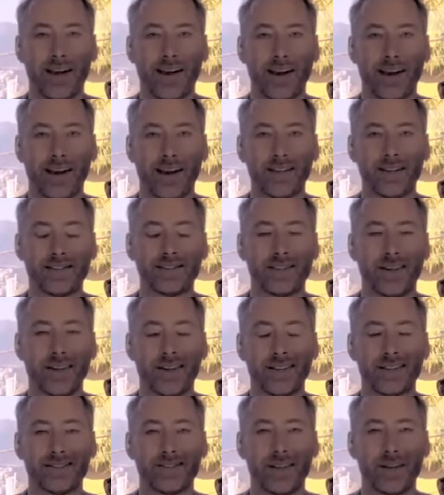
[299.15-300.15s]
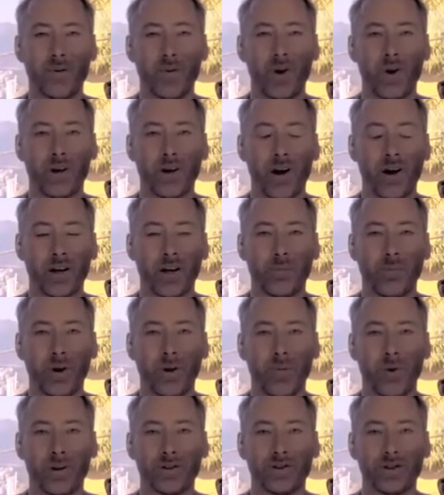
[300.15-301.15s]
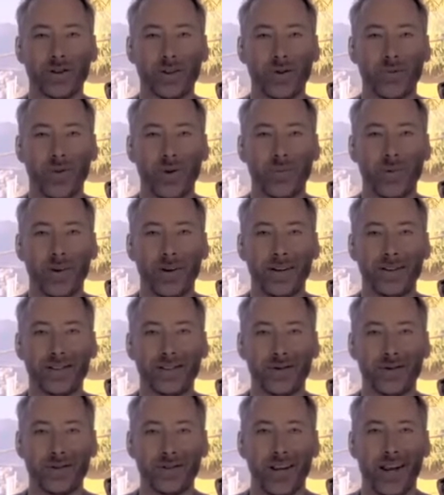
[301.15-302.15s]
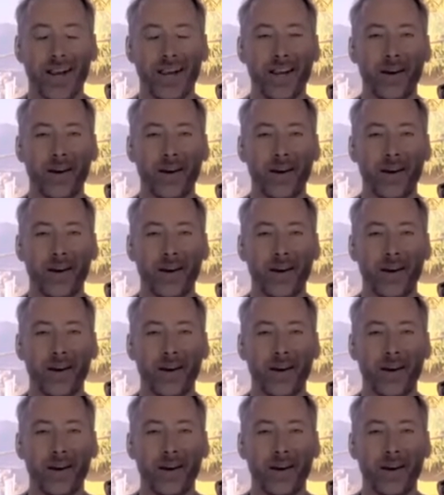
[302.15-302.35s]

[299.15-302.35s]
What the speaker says: I just saw this one Occupy Wall Street woman, and she was,